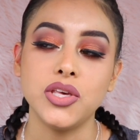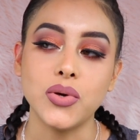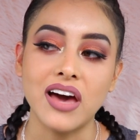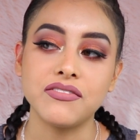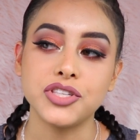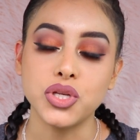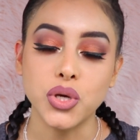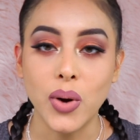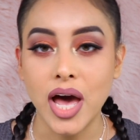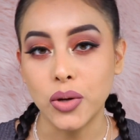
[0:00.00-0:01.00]
you have to
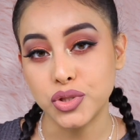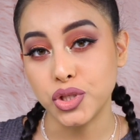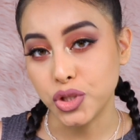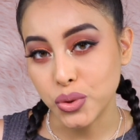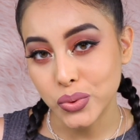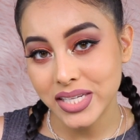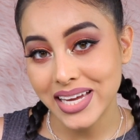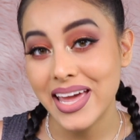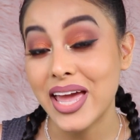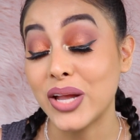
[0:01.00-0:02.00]
know how to use
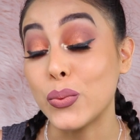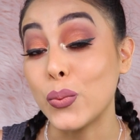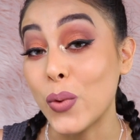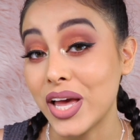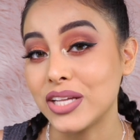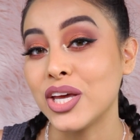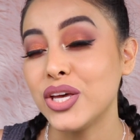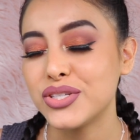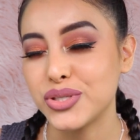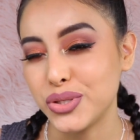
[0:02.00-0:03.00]
it and when
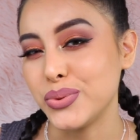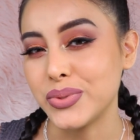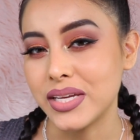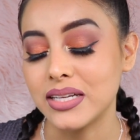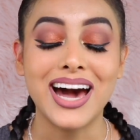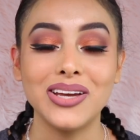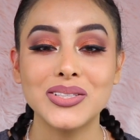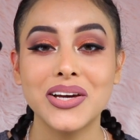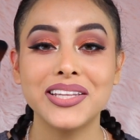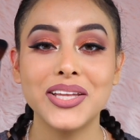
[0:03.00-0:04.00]
to use it. I
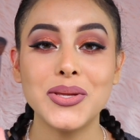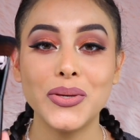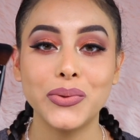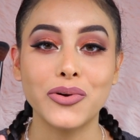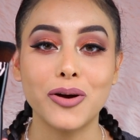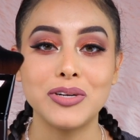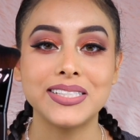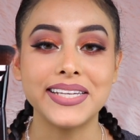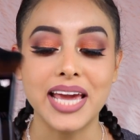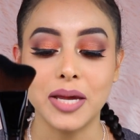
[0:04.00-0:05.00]
also got the new Laura
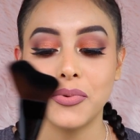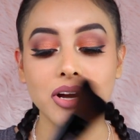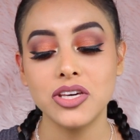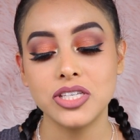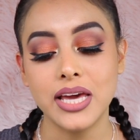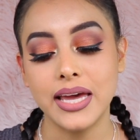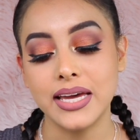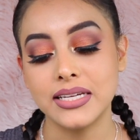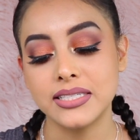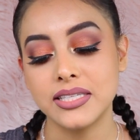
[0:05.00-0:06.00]
Mercier brush,
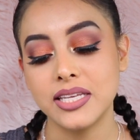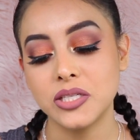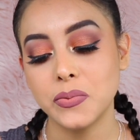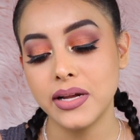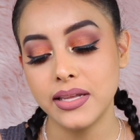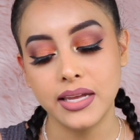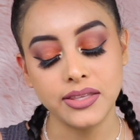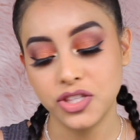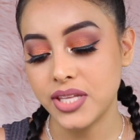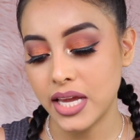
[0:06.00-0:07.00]
and this one,
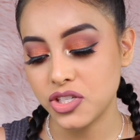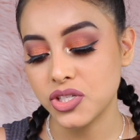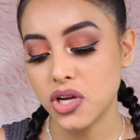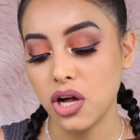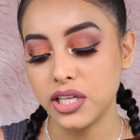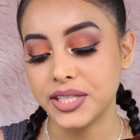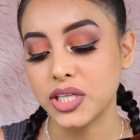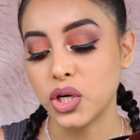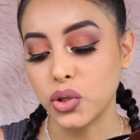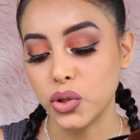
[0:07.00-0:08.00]
they just call it
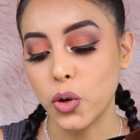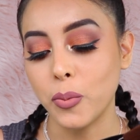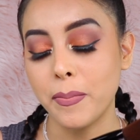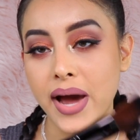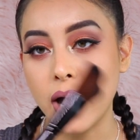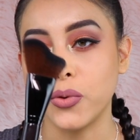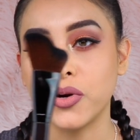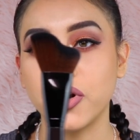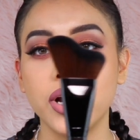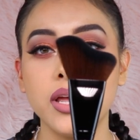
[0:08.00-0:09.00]
the glow
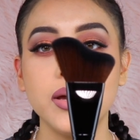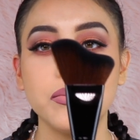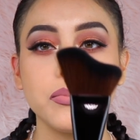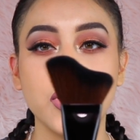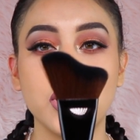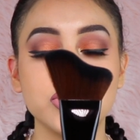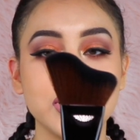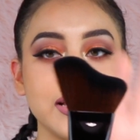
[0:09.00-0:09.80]
powder brush,